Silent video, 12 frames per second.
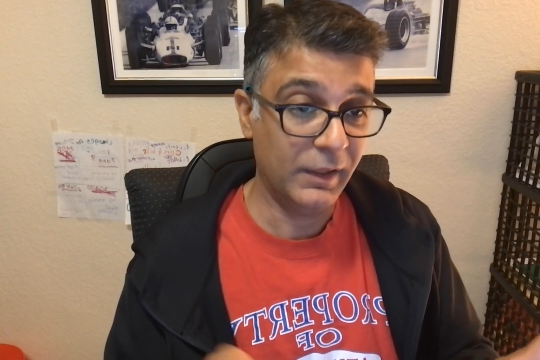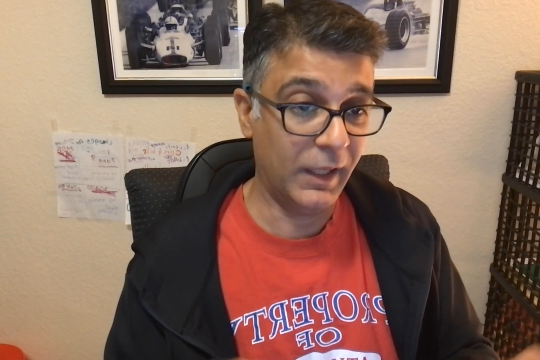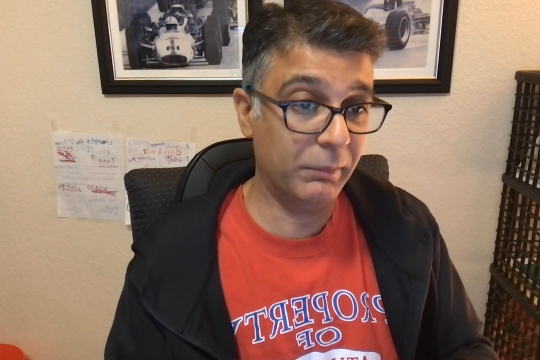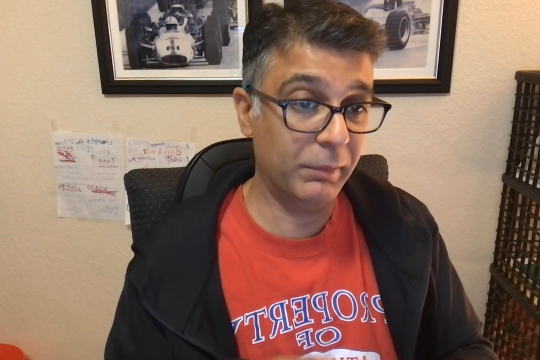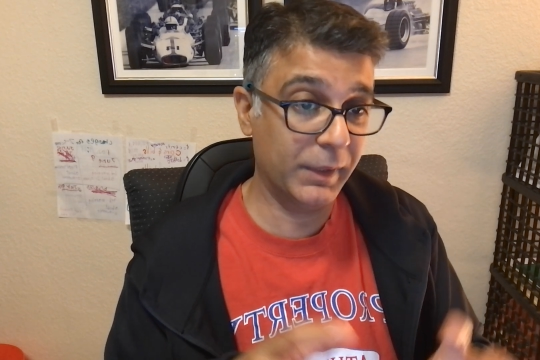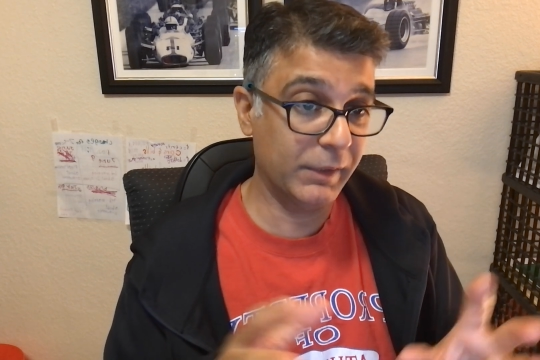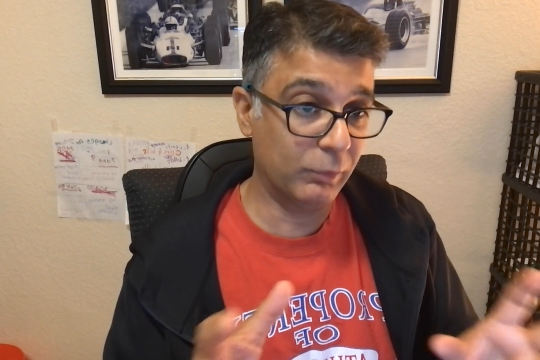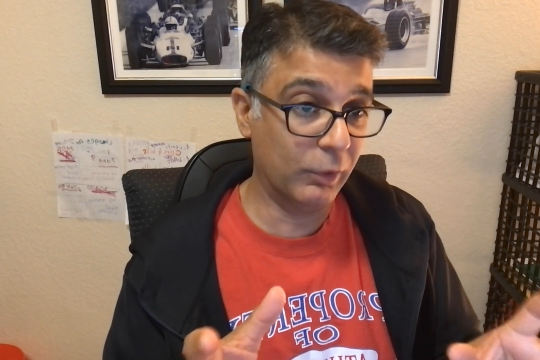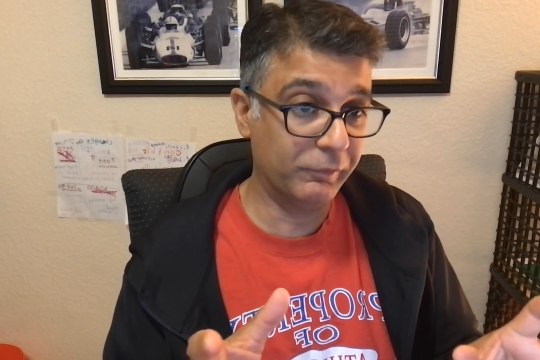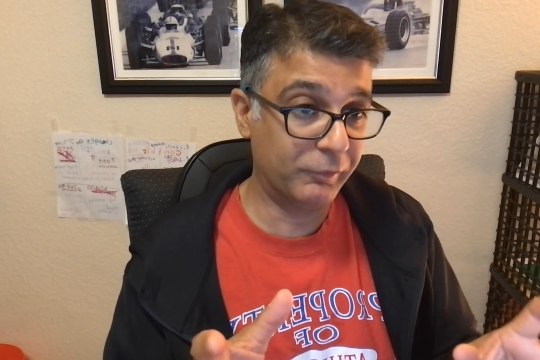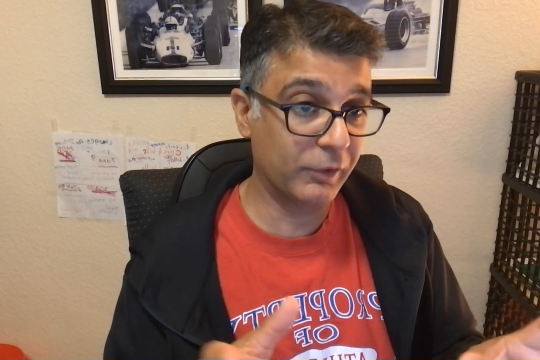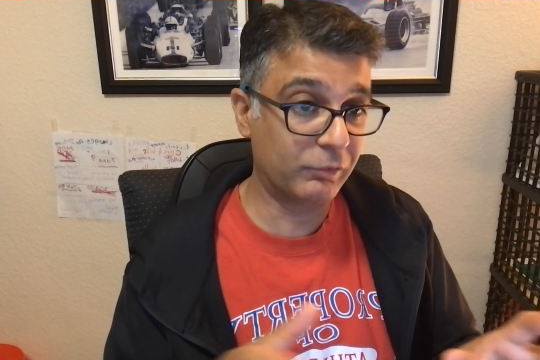And when he
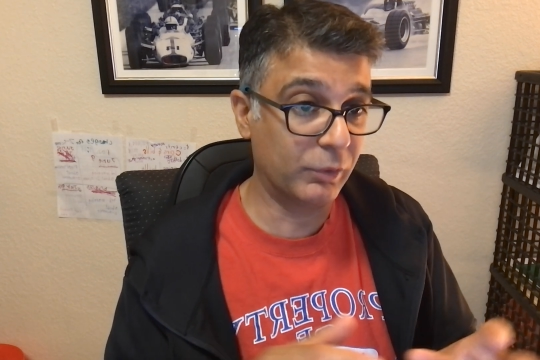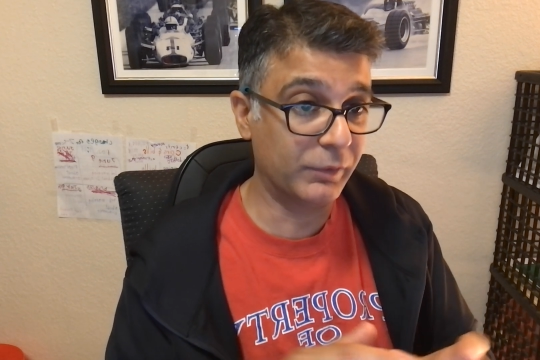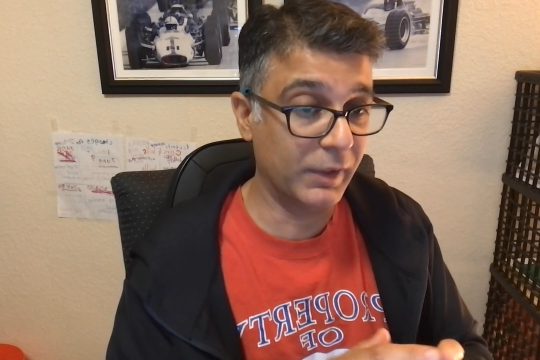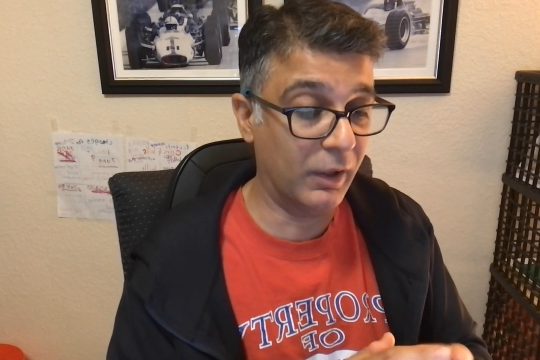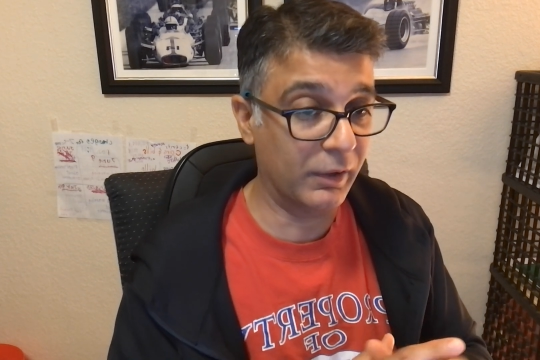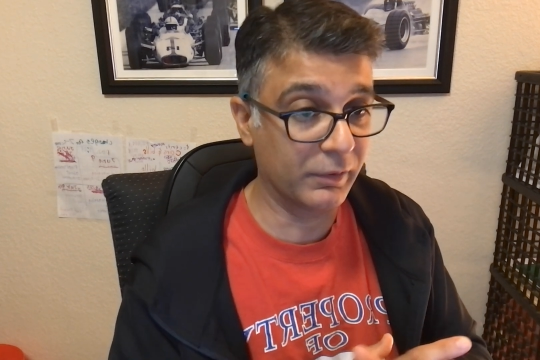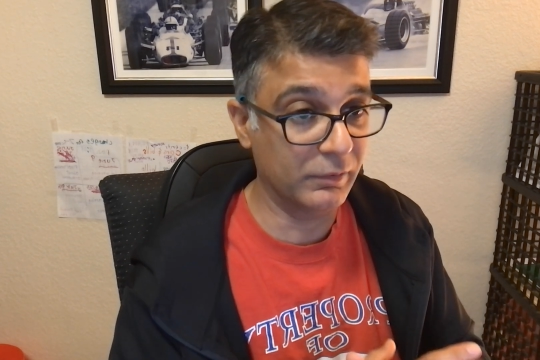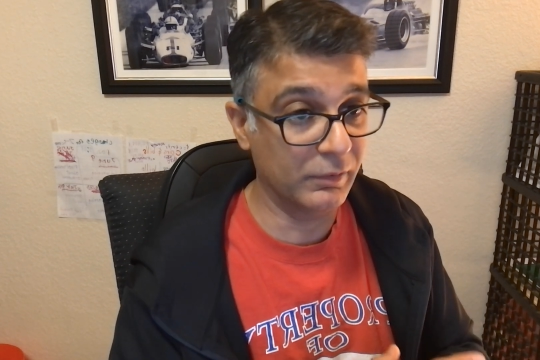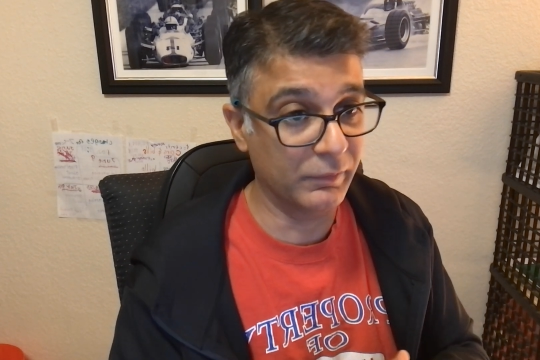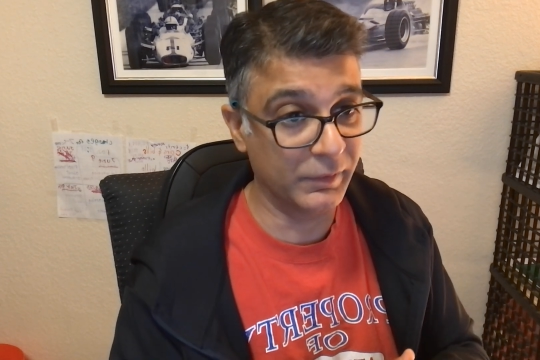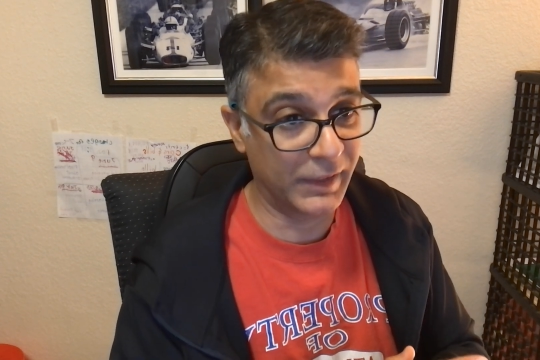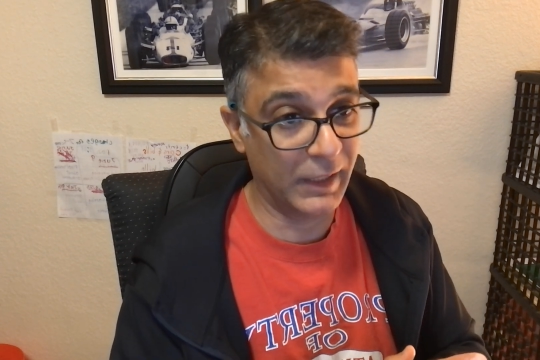first wrote the
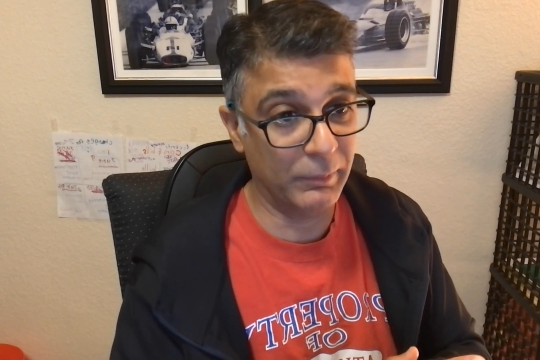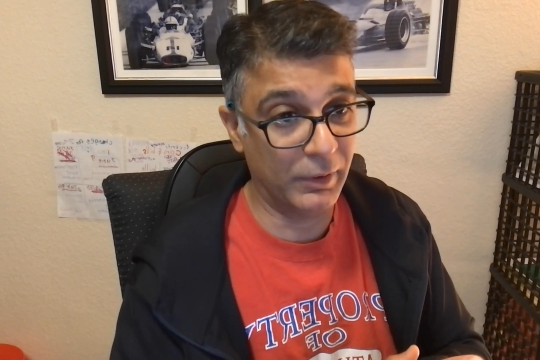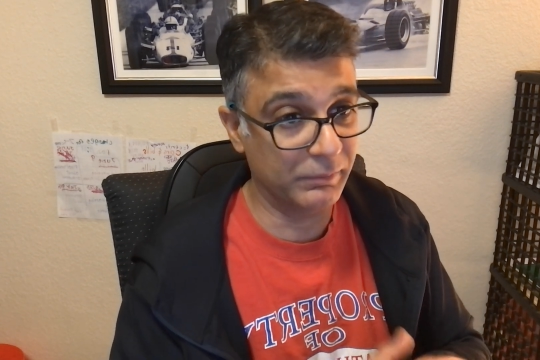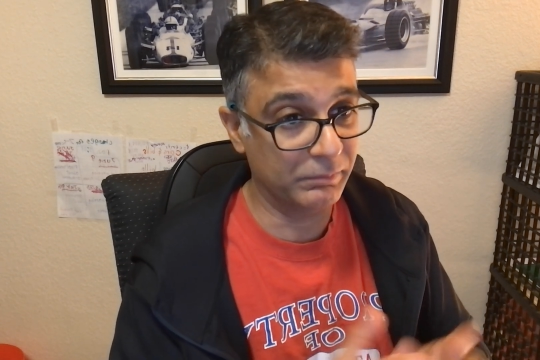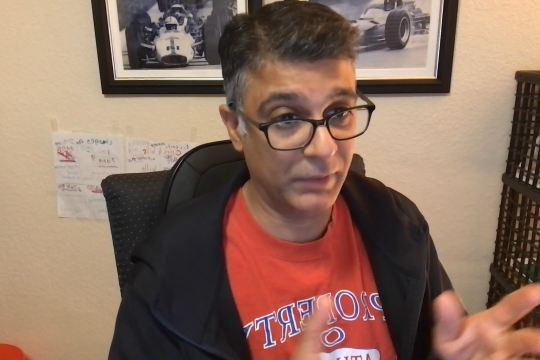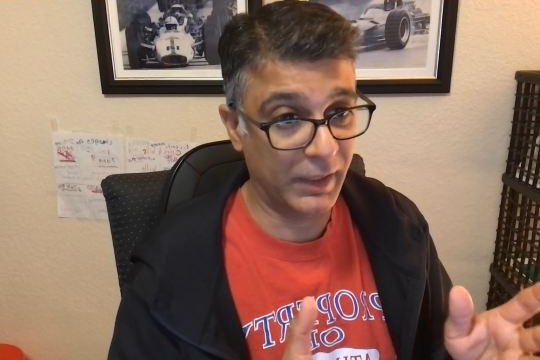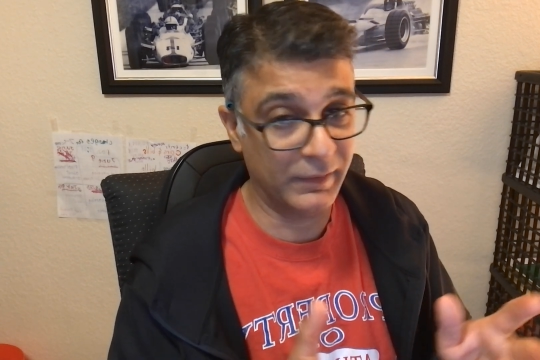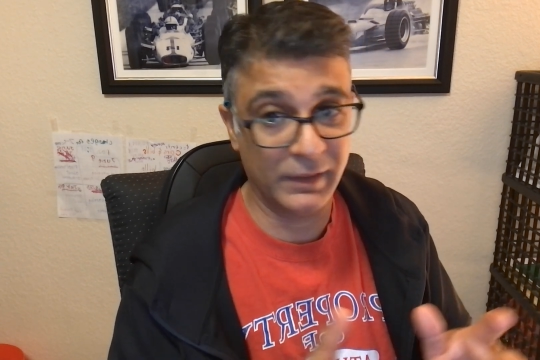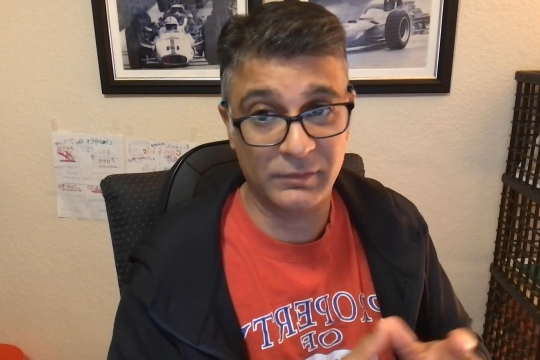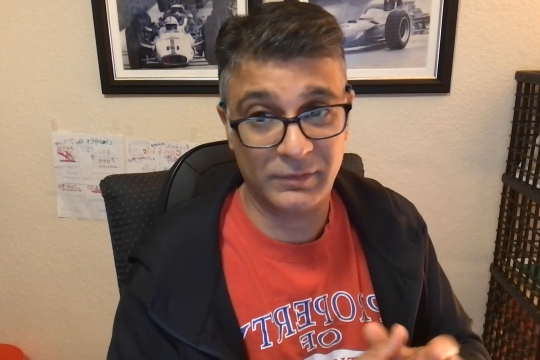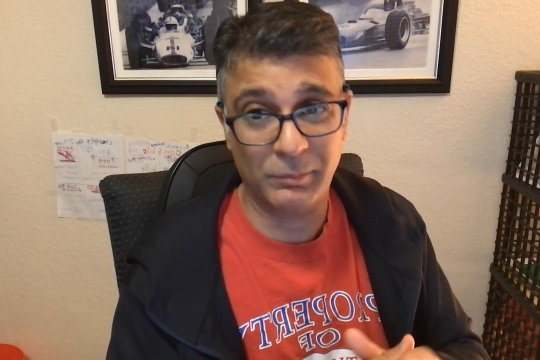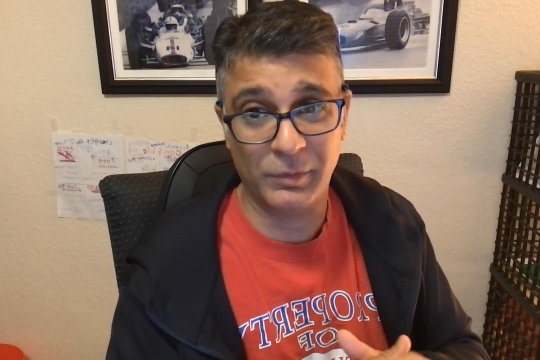article, it came out, I
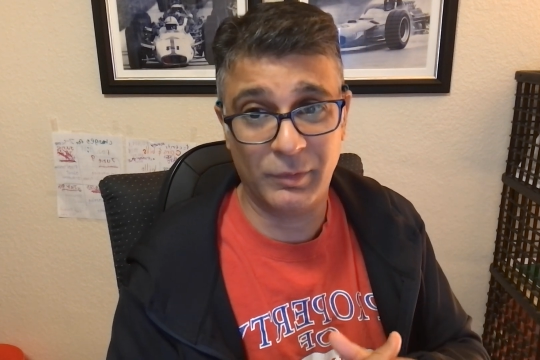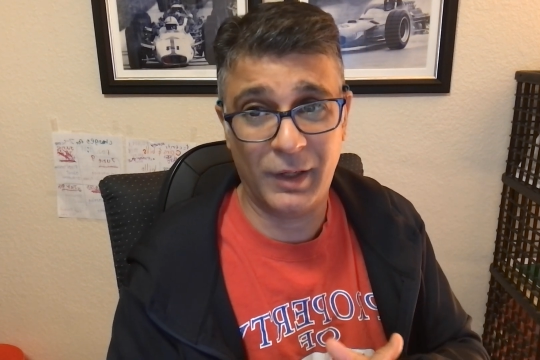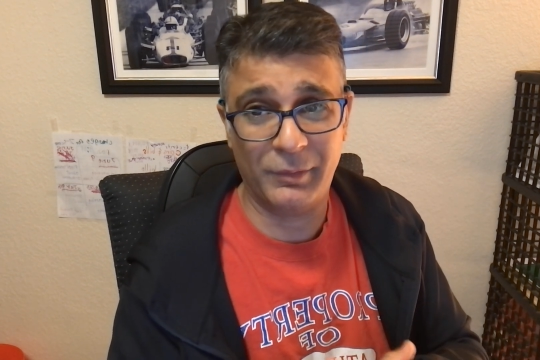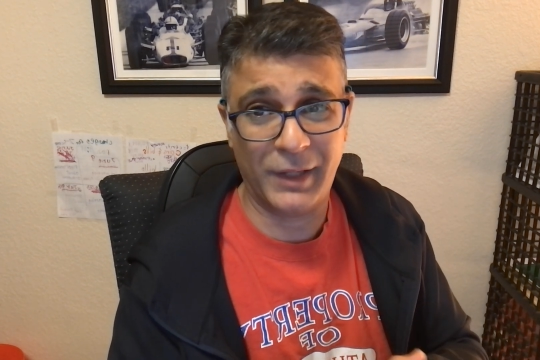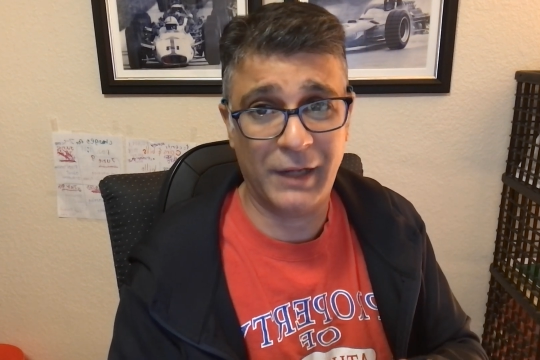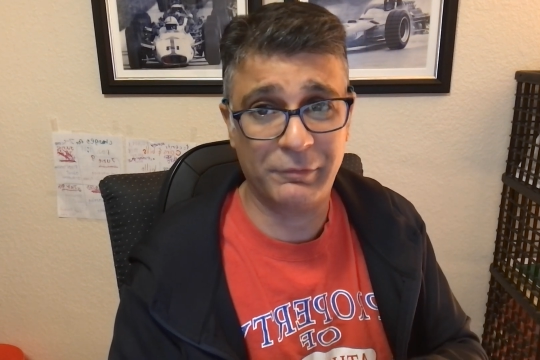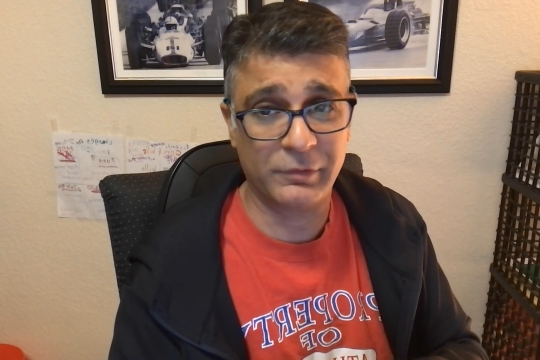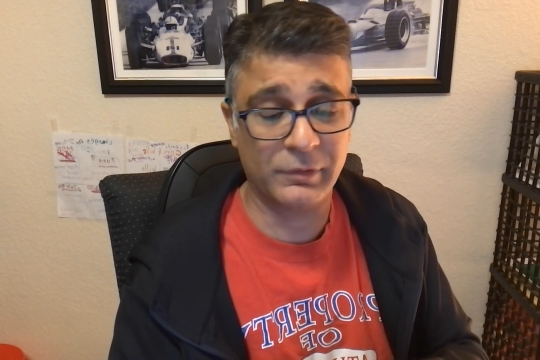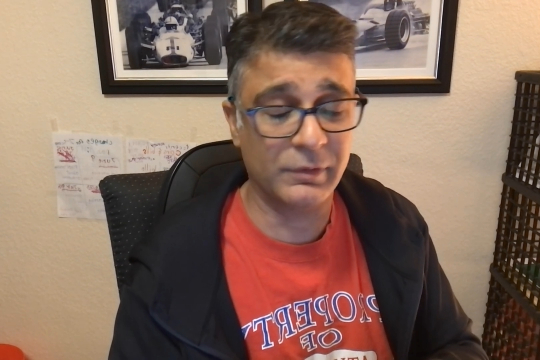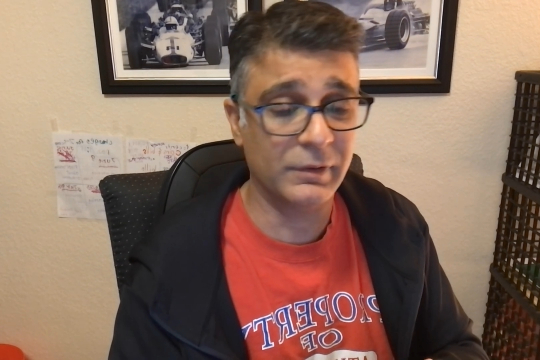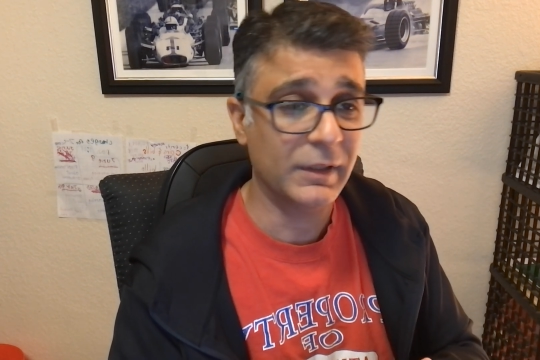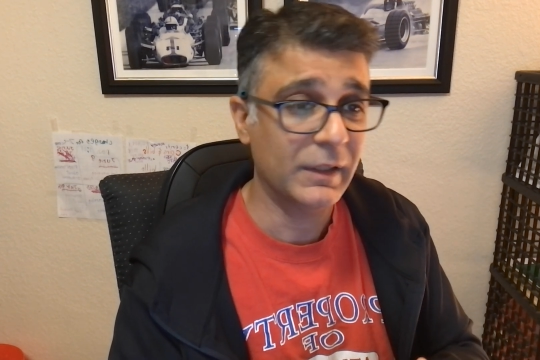think, somewhere around
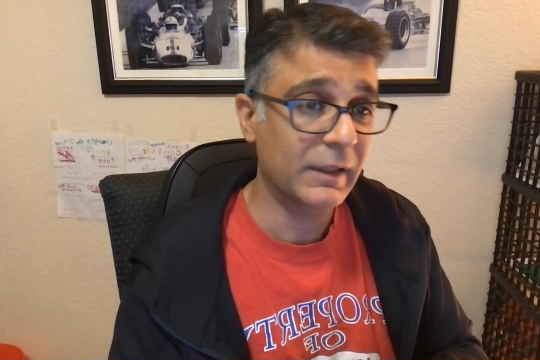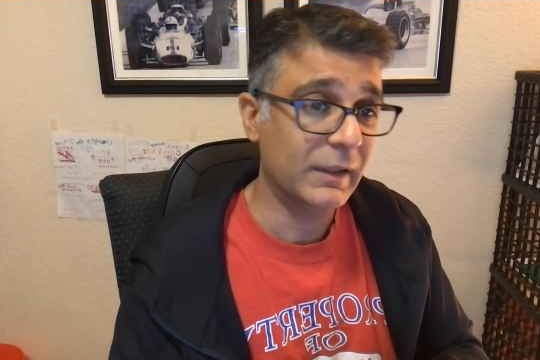after